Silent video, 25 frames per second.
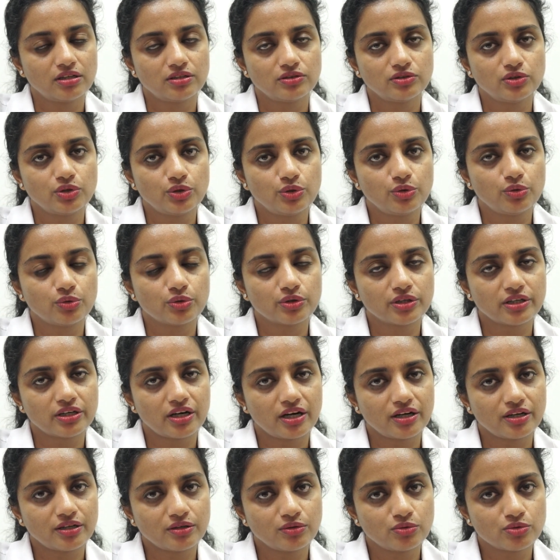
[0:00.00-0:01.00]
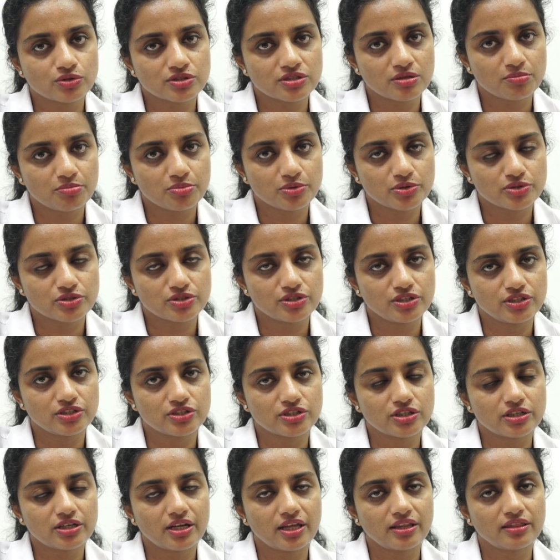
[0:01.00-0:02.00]
The donor undergoes the
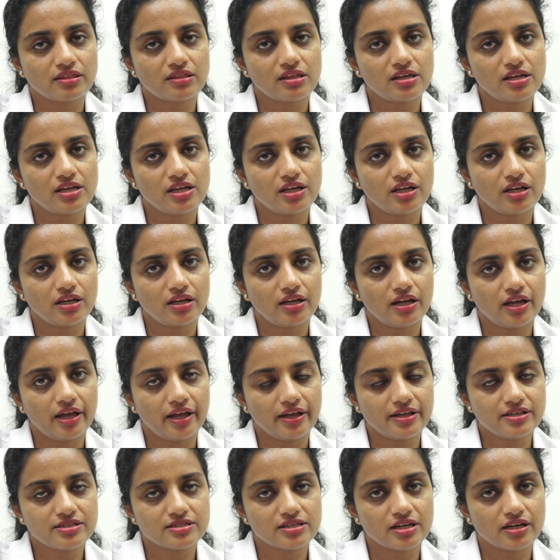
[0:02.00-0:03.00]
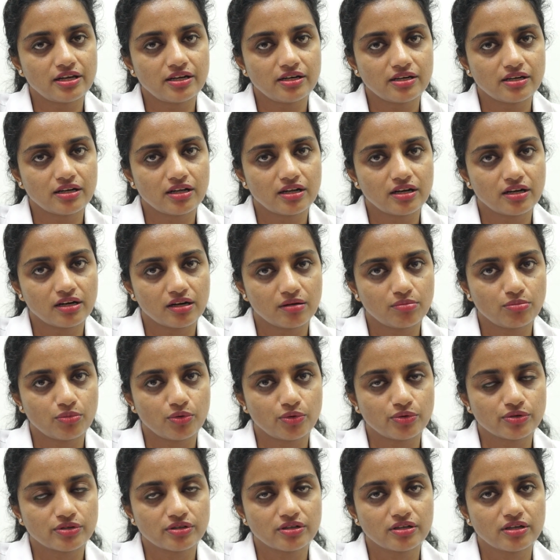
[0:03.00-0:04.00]
procedure and the eggs are
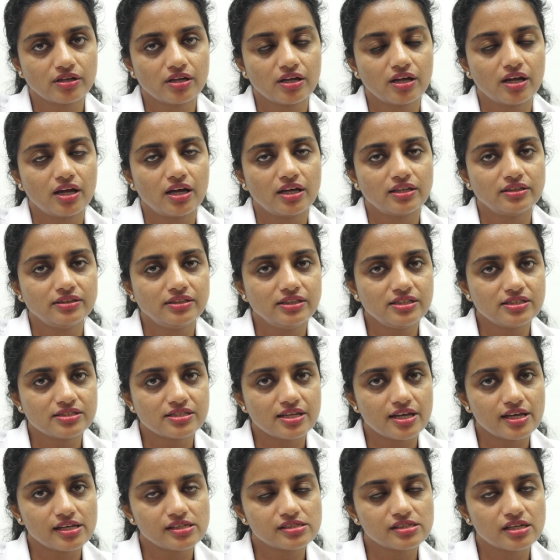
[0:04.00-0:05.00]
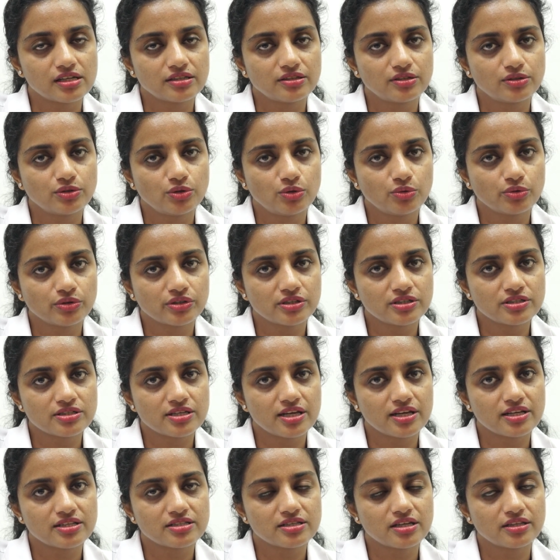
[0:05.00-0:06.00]
removed. These eggs the donor's
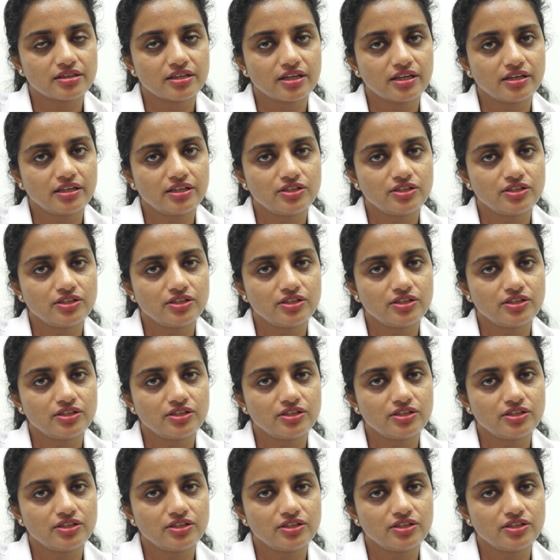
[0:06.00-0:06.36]
eggs are then